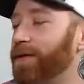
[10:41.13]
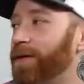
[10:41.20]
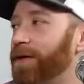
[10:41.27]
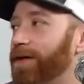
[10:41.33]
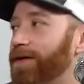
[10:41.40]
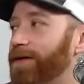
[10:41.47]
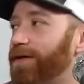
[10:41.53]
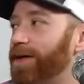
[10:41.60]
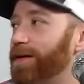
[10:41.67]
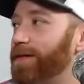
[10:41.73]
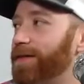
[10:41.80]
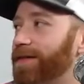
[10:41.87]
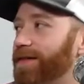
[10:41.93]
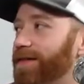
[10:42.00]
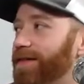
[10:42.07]

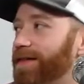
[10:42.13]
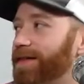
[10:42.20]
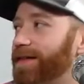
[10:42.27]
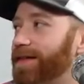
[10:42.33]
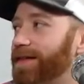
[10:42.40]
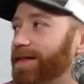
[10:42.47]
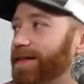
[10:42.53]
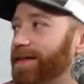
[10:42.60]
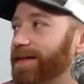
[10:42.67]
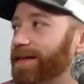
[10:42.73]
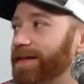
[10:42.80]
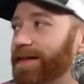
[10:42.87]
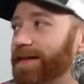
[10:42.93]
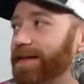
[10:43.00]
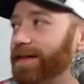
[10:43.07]

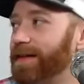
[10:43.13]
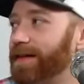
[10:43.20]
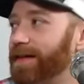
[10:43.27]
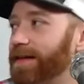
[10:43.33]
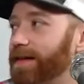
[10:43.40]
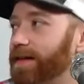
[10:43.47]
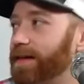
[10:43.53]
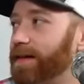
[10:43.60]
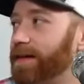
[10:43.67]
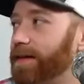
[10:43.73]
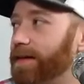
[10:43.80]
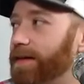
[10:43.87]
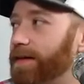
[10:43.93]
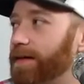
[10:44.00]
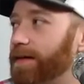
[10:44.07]

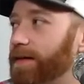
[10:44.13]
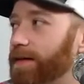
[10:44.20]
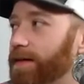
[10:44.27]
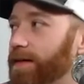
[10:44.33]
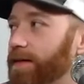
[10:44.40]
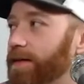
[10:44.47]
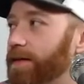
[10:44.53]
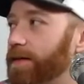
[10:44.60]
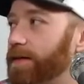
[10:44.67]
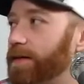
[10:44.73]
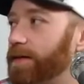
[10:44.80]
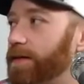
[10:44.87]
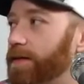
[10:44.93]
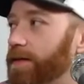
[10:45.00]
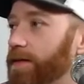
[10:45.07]

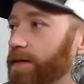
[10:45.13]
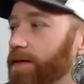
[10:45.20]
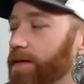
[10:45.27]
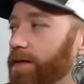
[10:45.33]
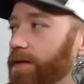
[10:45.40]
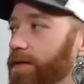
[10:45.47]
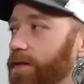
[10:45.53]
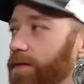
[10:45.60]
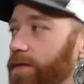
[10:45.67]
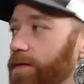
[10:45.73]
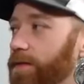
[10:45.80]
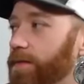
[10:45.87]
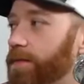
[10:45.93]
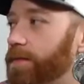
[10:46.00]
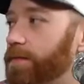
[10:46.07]

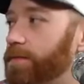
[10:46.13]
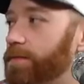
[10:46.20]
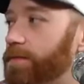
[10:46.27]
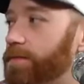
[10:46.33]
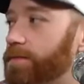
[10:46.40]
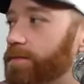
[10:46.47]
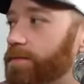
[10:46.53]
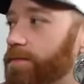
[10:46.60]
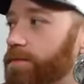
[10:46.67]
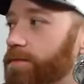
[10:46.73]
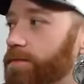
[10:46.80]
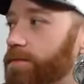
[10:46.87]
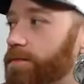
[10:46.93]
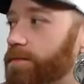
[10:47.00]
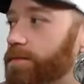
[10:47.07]

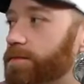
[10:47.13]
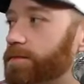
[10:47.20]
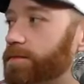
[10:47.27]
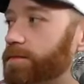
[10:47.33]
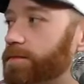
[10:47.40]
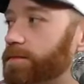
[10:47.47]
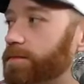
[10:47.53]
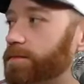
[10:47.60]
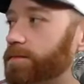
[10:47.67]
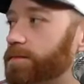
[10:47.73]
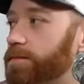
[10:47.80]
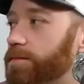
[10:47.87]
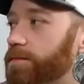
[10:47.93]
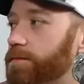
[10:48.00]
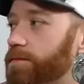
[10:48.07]

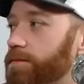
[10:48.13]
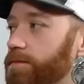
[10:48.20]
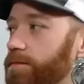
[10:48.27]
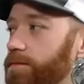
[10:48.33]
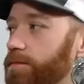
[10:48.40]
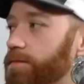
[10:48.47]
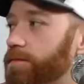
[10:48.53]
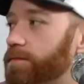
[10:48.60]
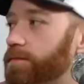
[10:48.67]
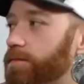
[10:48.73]
No words are spoken by the person on screen.